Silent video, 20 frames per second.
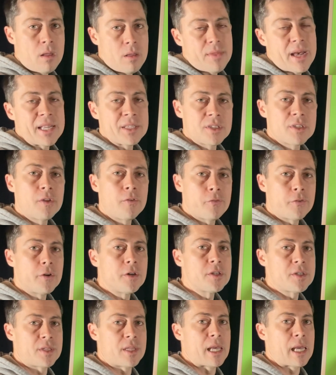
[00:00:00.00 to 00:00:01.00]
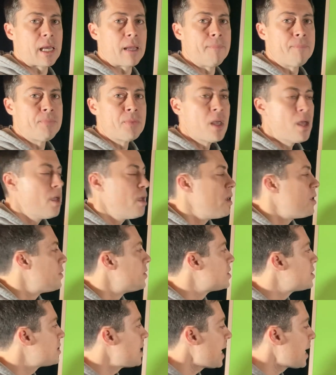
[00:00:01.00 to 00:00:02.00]
That's the first thing.
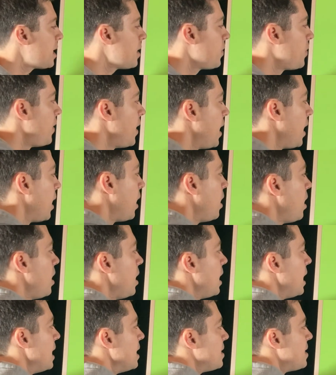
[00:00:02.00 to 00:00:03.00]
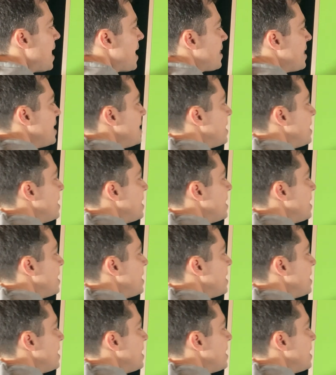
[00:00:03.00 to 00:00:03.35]
The second thing is that the